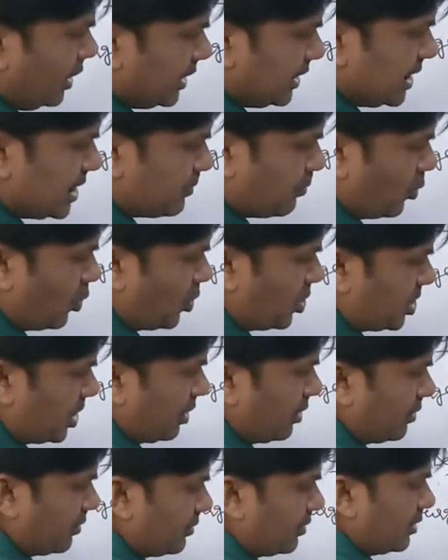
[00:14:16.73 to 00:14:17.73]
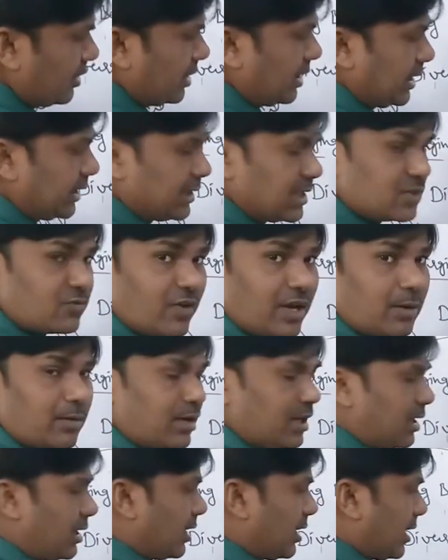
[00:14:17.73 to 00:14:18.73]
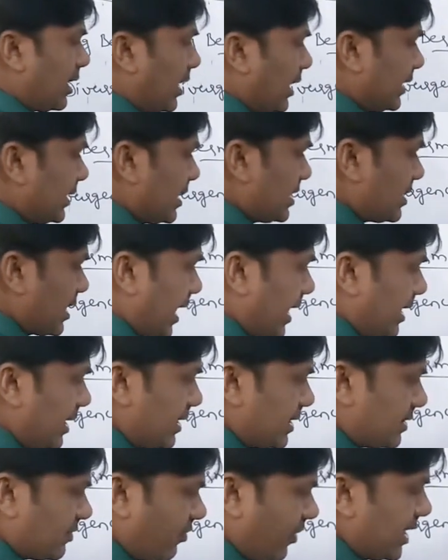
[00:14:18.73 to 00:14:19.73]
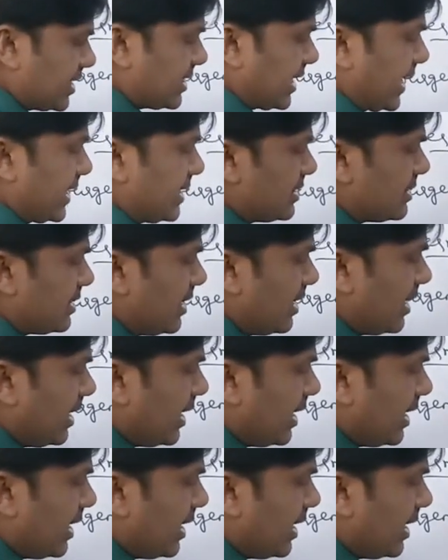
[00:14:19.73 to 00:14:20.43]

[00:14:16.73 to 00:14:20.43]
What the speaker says: this portion in the square size,